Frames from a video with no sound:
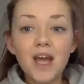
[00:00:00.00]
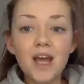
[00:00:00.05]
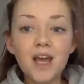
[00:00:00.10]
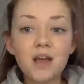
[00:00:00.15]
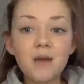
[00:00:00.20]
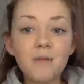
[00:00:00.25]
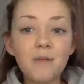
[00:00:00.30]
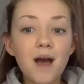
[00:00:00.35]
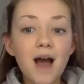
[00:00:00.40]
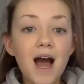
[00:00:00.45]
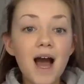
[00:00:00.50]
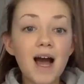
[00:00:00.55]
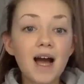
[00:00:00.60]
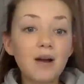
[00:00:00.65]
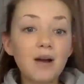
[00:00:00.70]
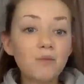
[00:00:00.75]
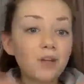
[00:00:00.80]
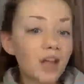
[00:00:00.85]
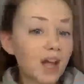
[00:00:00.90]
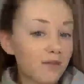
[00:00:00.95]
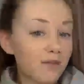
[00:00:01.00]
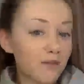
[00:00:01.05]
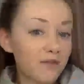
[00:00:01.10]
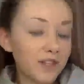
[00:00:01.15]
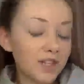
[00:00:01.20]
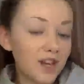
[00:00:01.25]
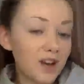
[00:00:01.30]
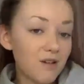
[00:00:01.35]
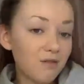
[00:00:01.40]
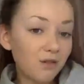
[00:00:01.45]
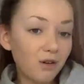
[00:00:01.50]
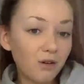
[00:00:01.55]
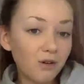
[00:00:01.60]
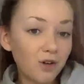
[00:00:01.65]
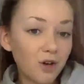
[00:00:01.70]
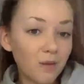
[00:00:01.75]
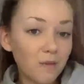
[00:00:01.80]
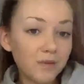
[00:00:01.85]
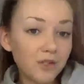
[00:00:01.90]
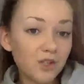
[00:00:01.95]
I will have a video
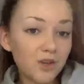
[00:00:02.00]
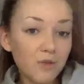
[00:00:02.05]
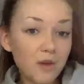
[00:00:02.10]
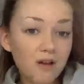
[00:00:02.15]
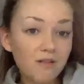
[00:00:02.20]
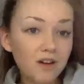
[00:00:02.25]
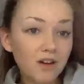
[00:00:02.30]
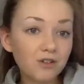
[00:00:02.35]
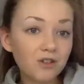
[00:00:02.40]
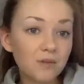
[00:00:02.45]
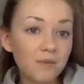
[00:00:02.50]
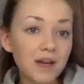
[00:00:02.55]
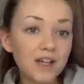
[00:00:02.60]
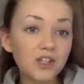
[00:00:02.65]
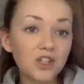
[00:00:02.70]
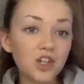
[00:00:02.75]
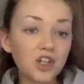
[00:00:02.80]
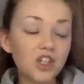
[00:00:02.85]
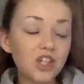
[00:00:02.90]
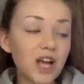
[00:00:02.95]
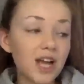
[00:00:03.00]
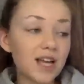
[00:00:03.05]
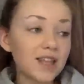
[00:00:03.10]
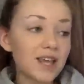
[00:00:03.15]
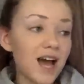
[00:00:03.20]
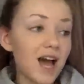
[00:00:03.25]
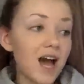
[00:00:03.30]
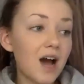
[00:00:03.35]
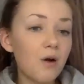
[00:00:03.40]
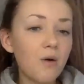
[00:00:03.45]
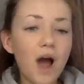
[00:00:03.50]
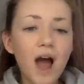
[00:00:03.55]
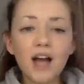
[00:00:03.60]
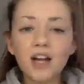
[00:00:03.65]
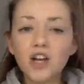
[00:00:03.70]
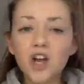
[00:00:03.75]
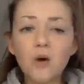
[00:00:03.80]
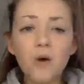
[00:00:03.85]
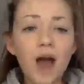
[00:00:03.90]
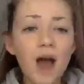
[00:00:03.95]
going up tomorrow, so make sure you check that out.
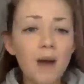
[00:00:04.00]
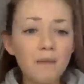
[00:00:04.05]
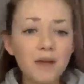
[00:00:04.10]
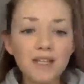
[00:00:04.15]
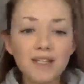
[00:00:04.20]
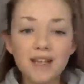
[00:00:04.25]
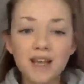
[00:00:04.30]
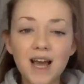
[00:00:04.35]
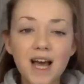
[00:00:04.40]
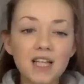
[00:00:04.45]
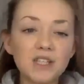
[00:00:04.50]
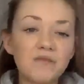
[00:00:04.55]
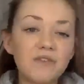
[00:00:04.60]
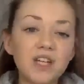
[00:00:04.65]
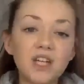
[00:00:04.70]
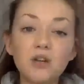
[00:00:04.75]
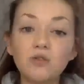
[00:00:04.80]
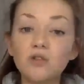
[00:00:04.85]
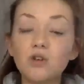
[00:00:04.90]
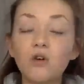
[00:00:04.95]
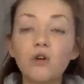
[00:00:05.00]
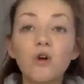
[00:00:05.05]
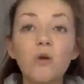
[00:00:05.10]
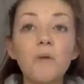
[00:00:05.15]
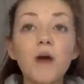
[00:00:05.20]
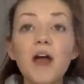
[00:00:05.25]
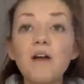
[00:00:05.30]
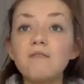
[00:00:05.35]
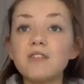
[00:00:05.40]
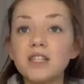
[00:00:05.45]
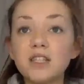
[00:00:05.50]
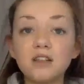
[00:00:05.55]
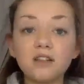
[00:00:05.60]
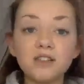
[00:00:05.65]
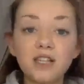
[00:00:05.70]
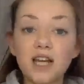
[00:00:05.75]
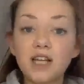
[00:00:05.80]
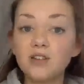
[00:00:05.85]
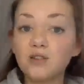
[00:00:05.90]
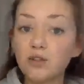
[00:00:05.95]
I know MSA has videos going up every single
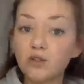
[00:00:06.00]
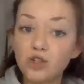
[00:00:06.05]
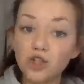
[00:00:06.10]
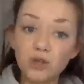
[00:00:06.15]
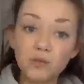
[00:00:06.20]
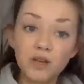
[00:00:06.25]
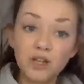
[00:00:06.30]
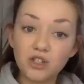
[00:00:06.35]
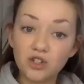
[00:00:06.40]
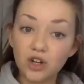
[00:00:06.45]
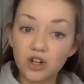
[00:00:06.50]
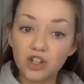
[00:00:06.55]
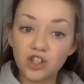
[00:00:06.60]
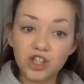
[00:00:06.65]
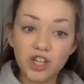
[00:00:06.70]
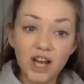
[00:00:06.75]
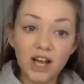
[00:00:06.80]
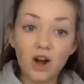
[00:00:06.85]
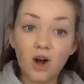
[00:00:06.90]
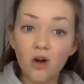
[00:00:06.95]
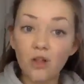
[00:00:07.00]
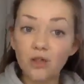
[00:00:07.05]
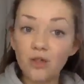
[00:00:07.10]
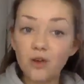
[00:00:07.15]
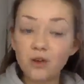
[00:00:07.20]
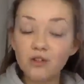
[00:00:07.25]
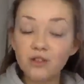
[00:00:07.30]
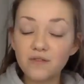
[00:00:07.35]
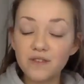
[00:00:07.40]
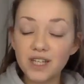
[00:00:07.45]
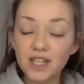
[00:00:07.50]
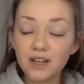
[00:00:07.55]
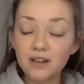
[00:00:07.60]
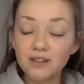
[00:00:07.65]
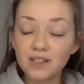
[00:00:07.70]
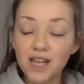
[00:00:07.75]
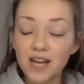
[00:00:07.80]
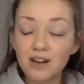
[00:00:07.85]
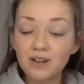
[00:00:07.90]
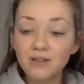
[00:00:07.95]
day, so do make sure you check all those
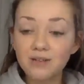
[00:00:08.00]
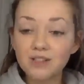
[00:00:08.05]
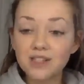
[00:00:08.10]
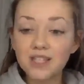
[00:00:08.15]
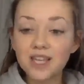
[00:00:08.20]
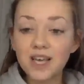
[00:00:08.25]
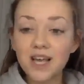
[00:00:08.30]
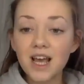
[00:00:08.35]
videos out.